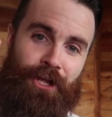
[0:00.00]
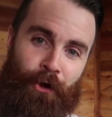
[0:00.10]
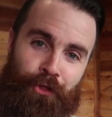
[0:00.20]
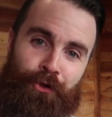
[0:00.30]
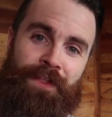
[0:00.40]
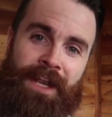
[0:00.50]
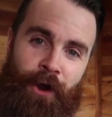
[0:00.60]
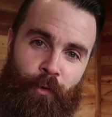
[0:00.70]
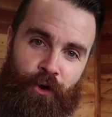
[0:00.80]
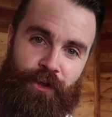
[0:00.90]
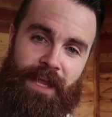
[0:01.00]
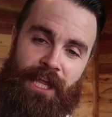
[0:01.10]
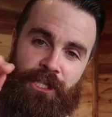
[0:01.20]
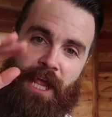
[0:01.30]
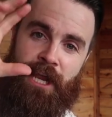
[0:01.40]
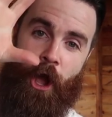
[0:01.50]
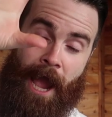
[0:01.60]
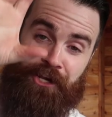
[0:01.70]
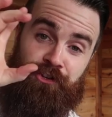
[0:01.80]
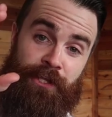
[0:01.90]
go through the network and
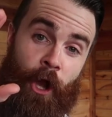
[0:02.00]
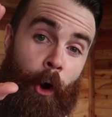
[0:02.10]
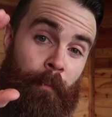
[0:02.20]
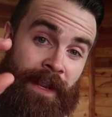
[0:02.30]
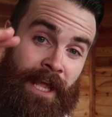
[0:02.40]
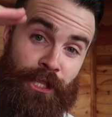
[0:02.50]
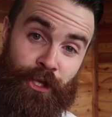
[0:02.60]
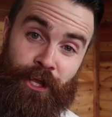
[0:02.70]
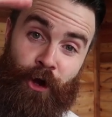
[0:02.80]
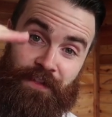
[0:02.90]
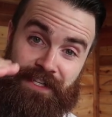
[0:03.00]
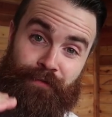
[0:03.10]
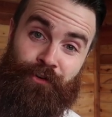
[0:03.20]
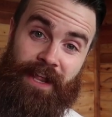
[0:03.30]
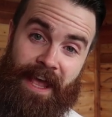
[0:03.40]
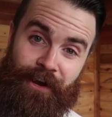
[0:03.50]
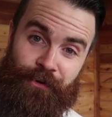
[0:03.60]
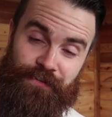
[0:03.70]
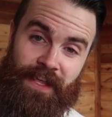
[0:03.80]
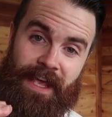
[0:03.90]
actually open it and look at all the different
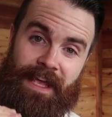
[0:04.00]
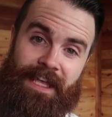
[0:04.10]
headers